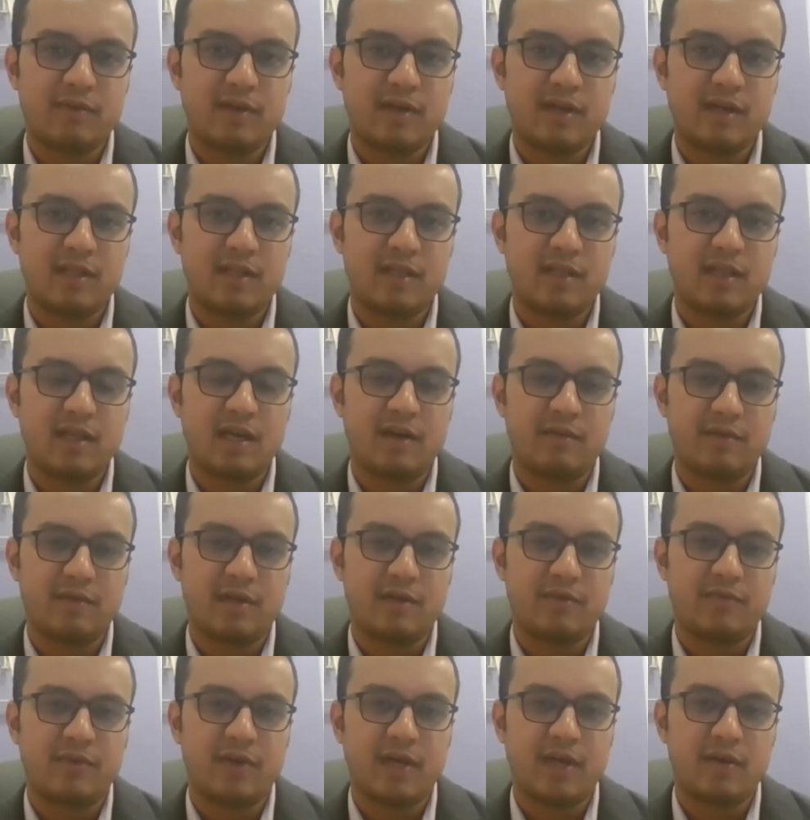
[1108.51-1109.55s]
And then
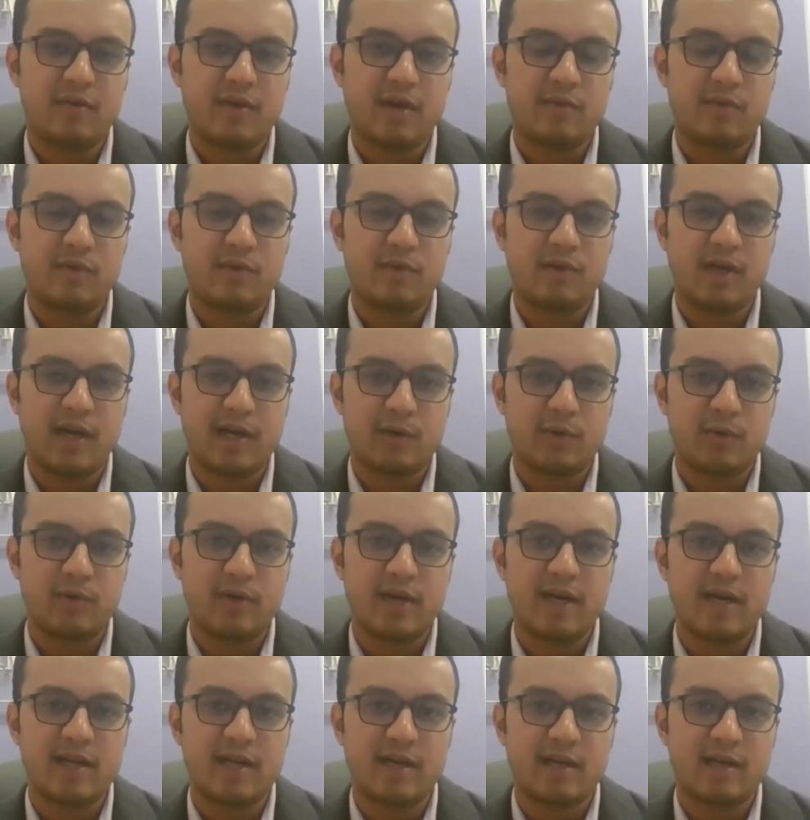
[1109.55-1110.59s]
after 5, I would like to
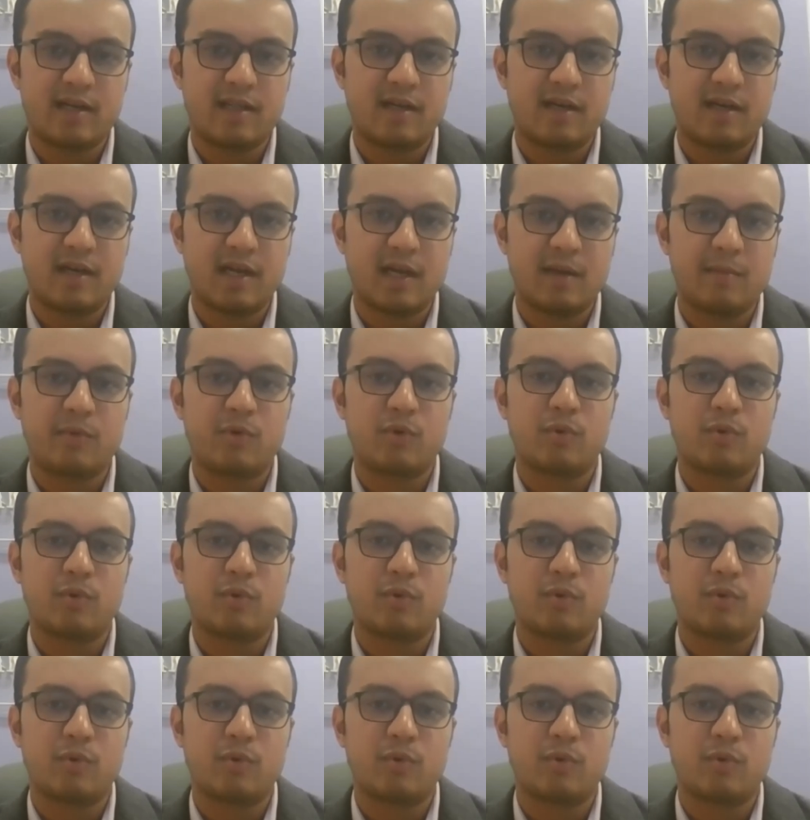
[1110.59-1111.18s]
dedicate the time